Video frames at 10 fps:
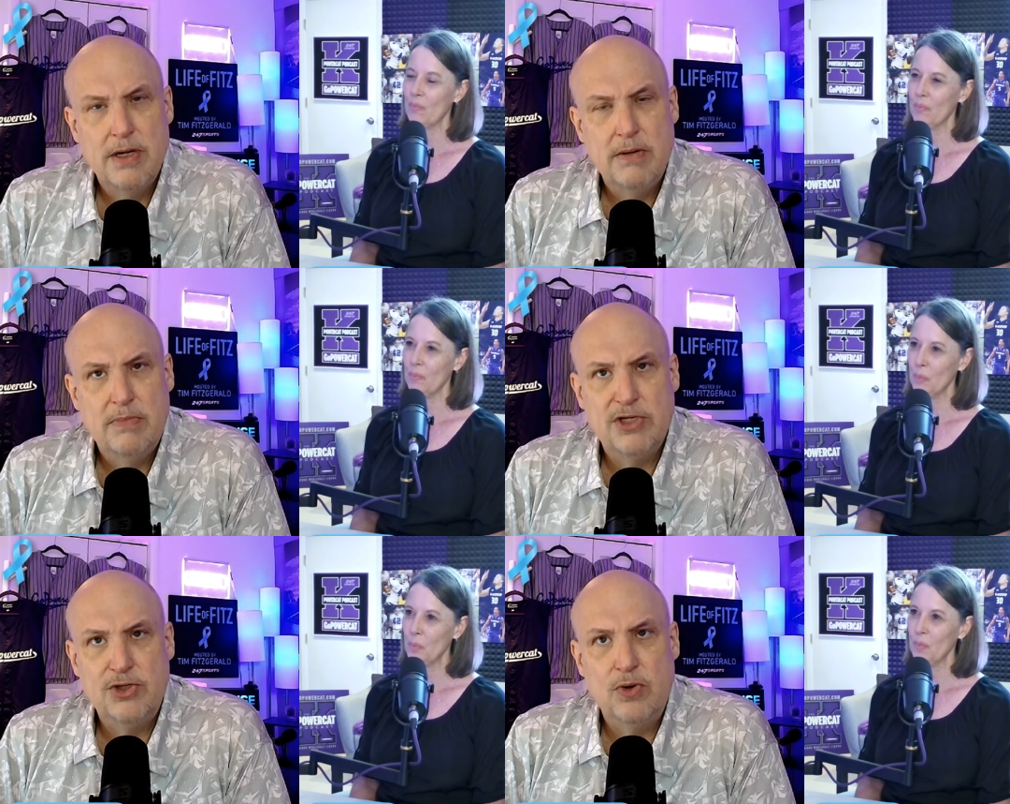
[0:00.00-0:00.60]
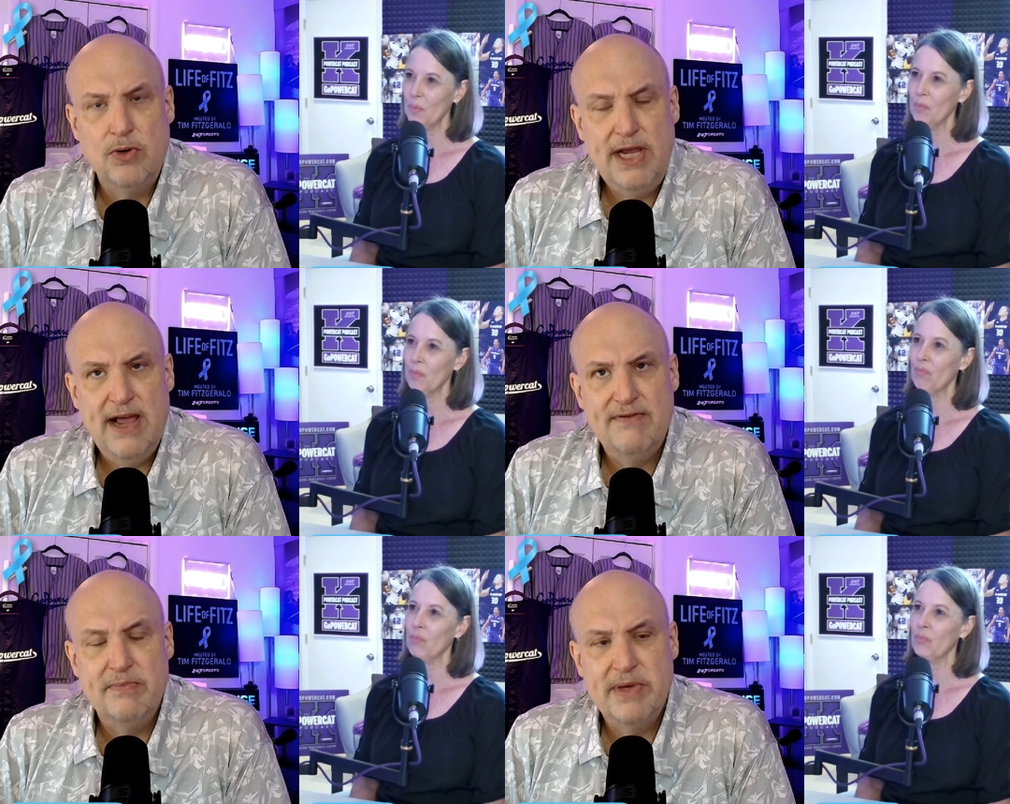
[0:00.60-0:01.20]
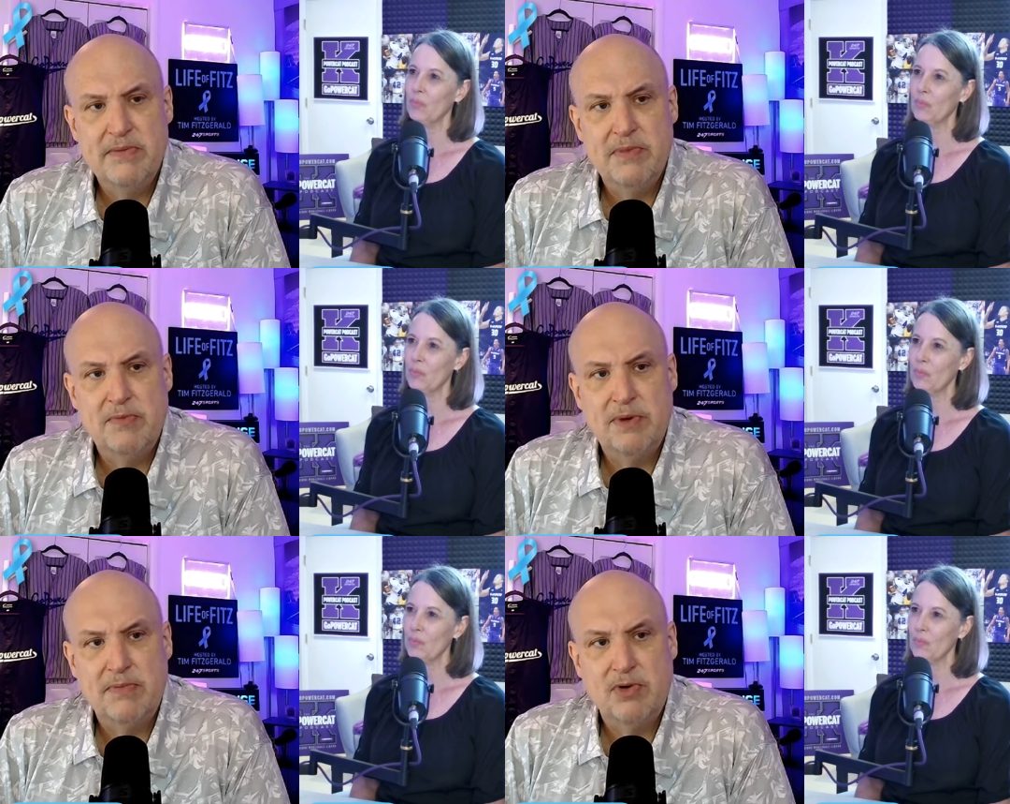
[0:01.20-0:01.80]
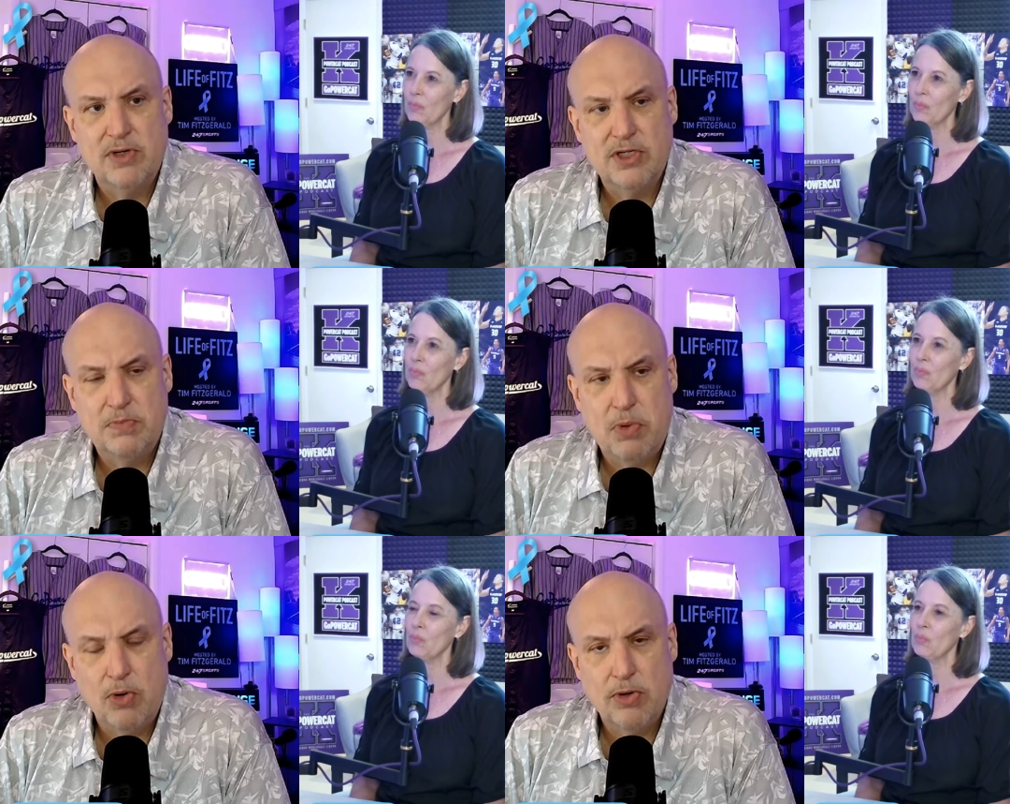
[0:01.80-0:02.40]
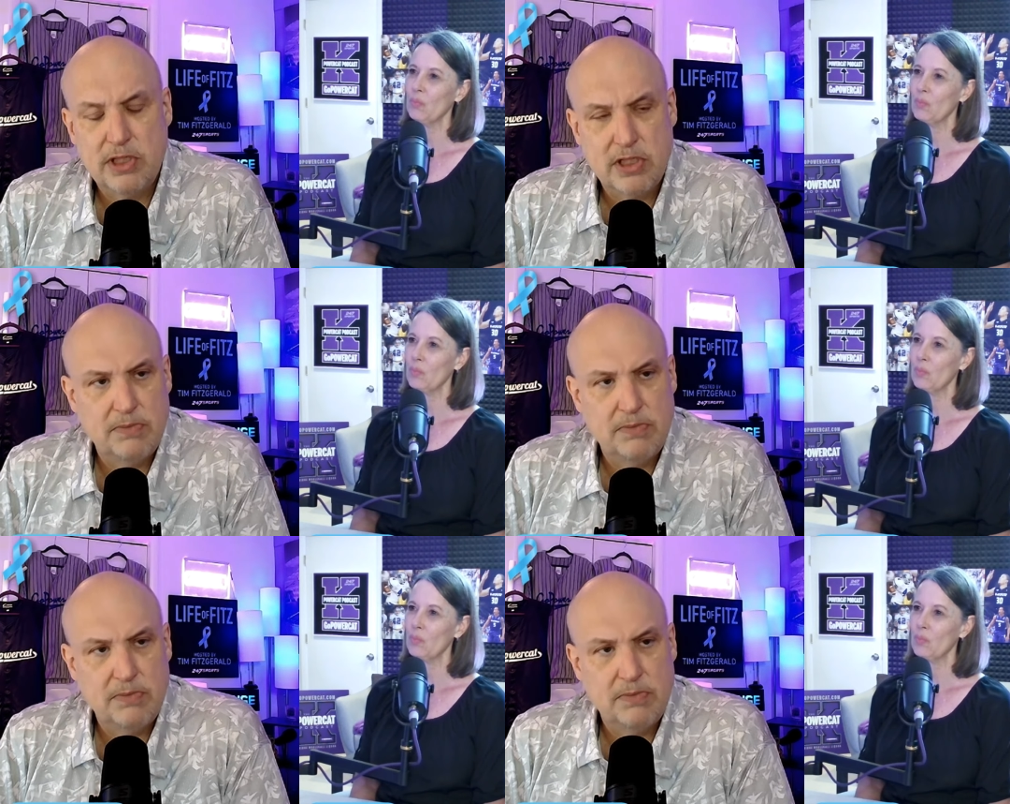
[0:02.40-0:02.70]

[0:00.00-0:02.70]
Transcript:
Speaker 1: but you only have the minimum number of sports as